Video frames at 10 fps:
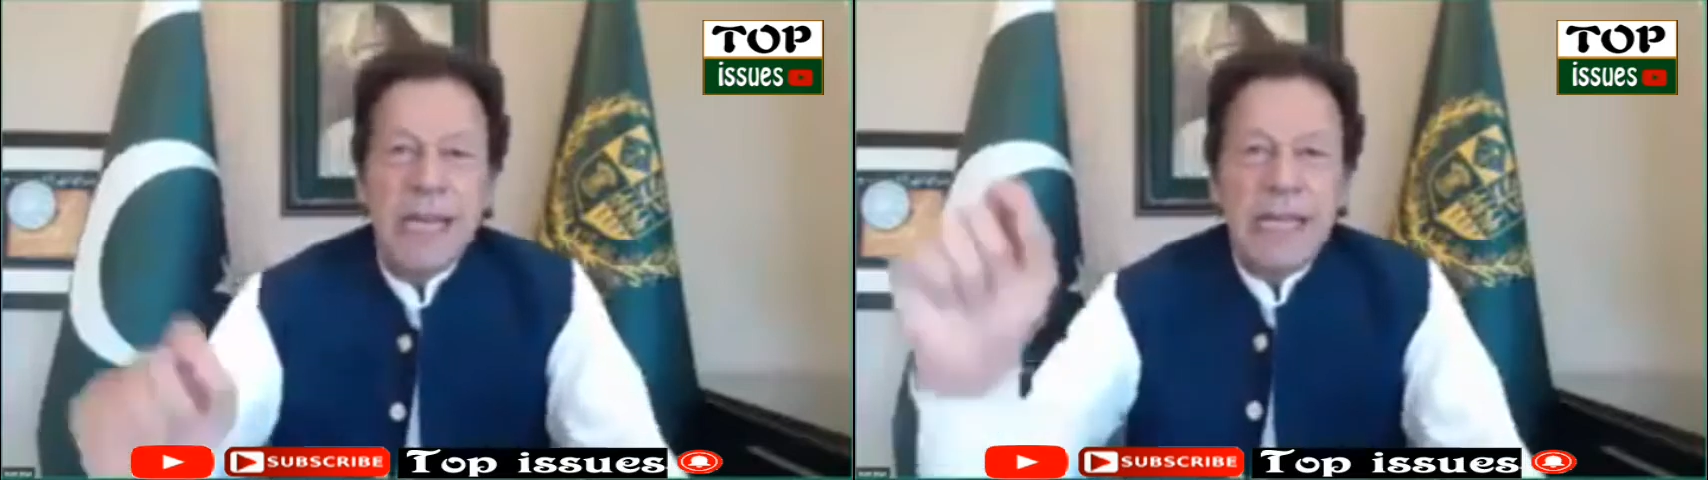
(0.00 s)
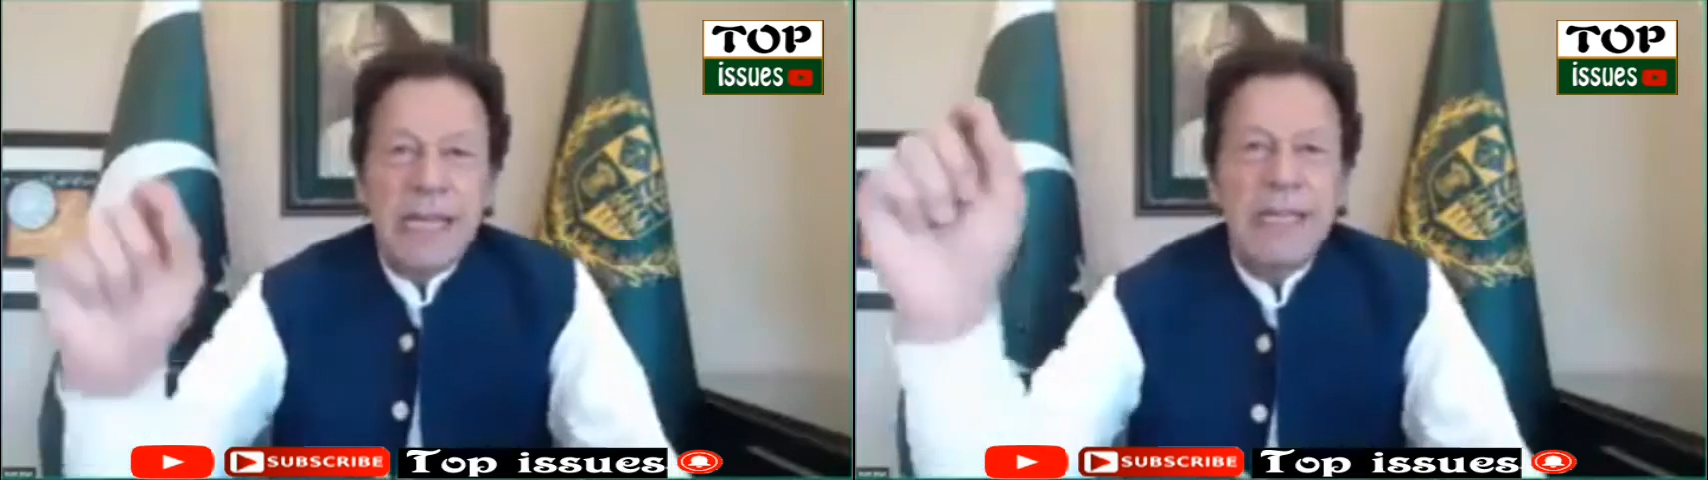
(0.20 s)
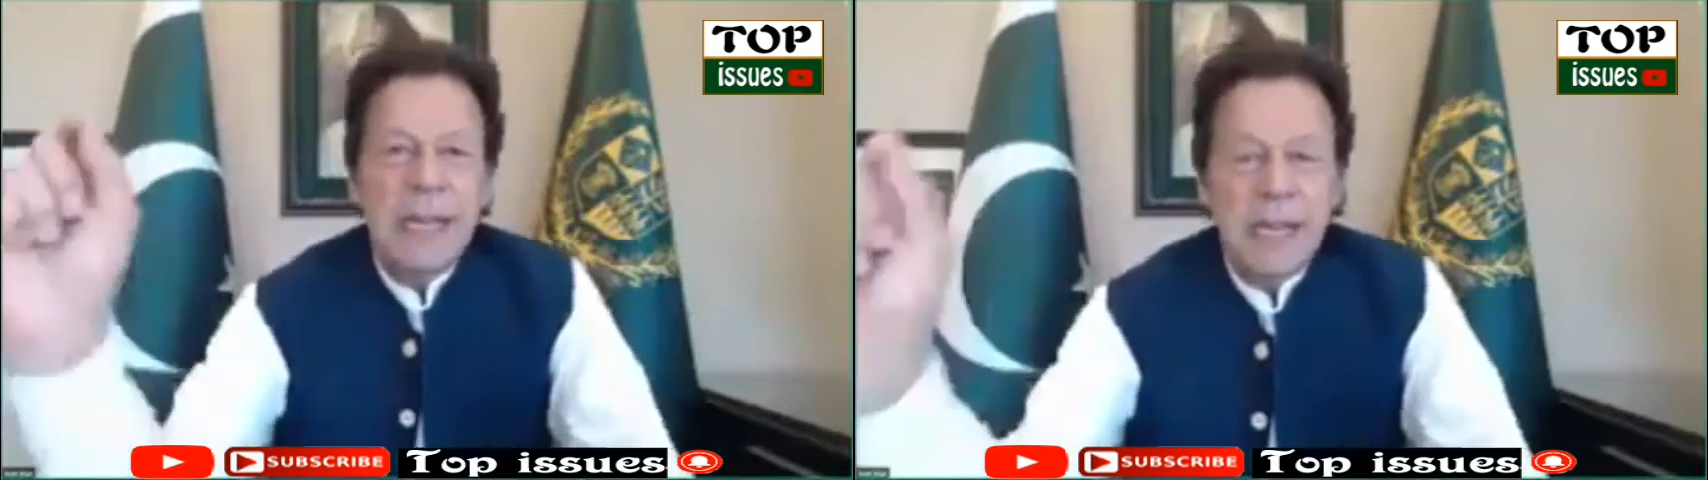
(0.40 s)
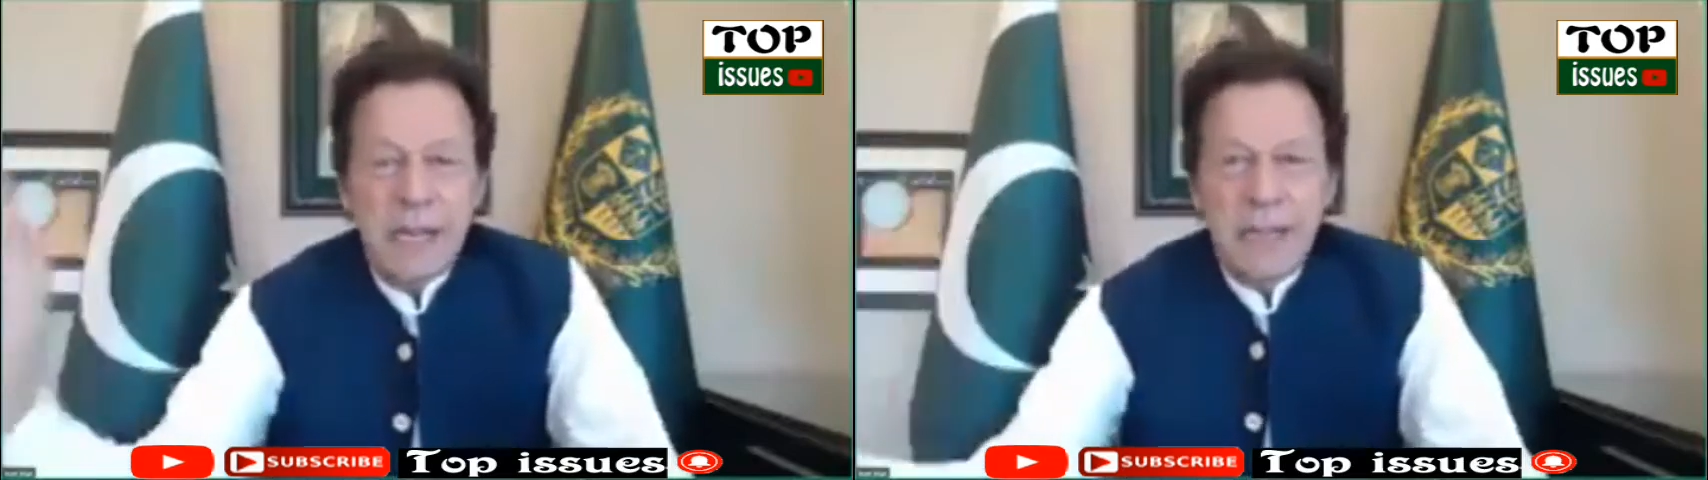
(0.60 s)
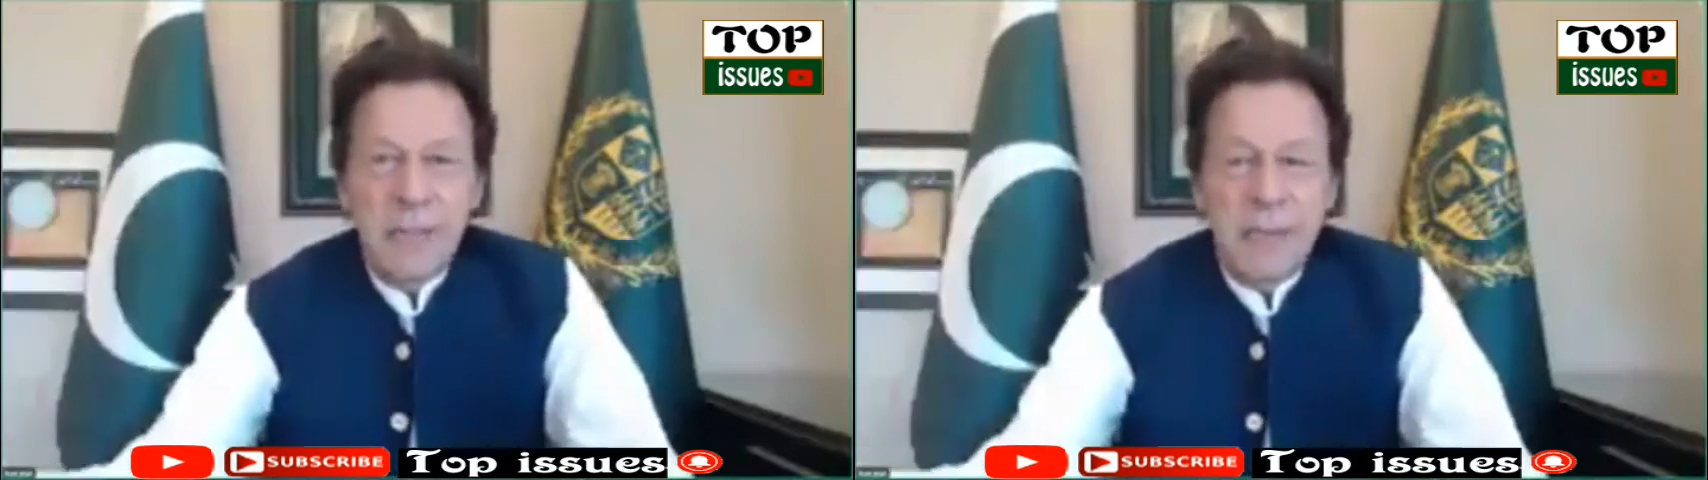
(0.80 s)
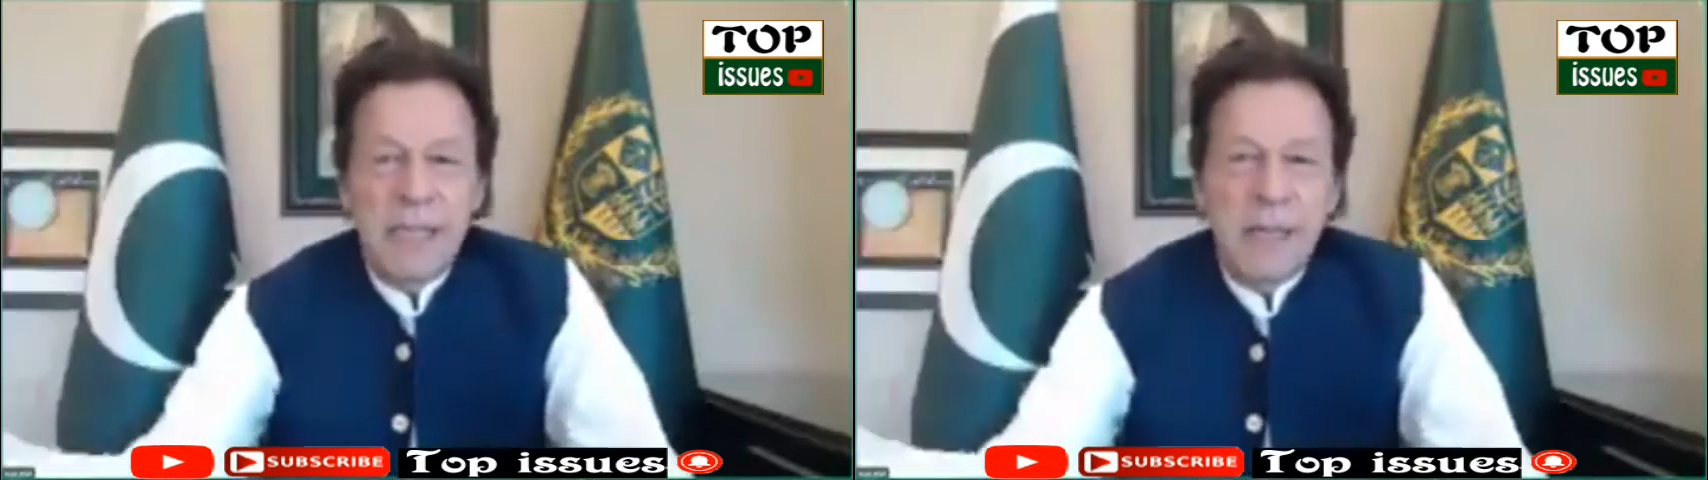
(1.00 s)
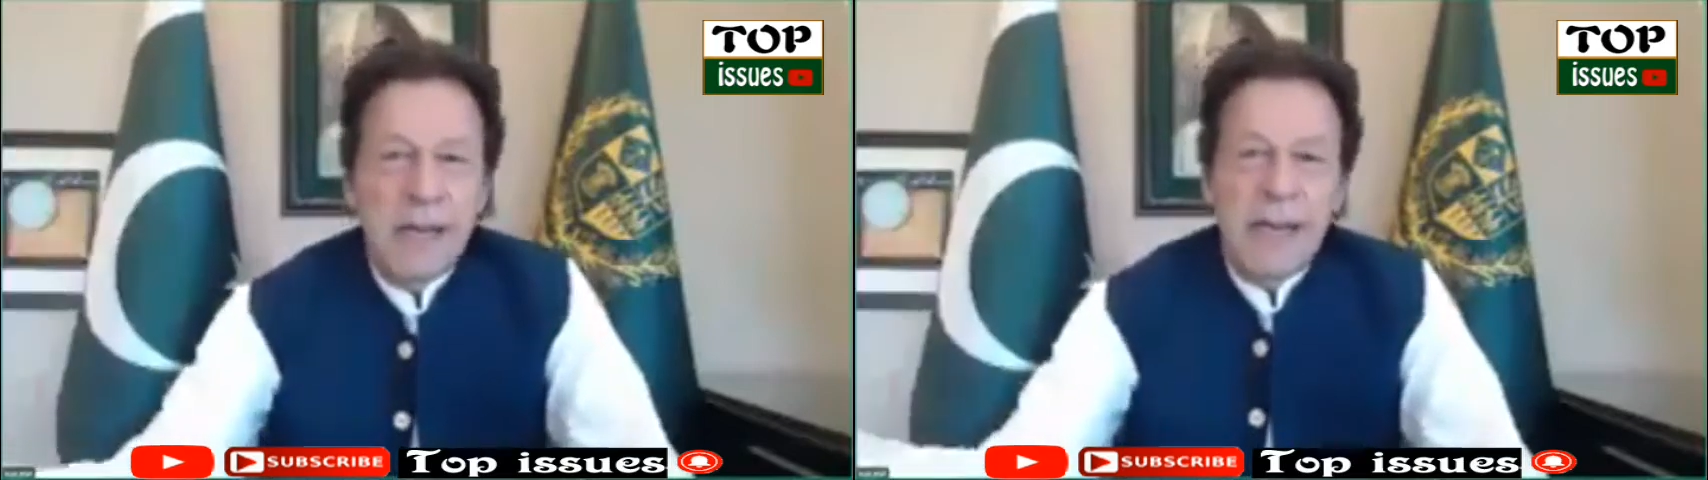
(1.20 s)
any terrorism is